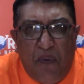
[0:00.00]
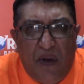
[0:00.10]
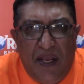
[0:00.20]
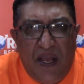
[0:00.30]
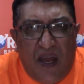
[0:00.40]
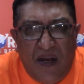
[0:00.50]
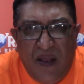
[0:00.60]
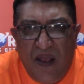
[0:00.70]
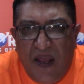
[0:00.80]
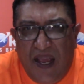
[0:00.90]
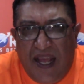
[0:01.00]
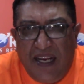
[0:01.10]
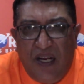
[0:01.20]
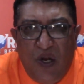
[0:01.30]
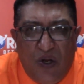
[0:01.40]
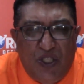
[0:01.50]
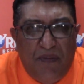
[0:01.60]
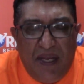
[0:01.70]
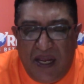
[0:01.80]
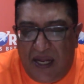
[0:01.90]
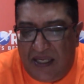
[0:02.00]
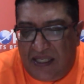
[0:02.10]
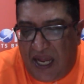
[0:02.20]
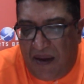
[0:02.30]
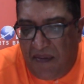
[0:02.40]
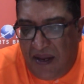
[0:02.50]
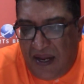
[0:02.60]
puller yard, and it looked to be her time.